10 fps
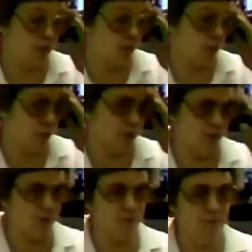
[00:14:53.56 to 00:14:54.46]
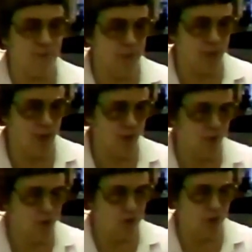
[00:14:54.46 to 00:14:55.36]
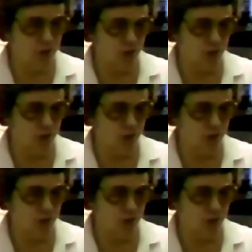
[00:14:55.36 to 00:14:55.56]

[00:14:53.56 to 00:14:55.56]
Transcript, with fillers: across the the orchard.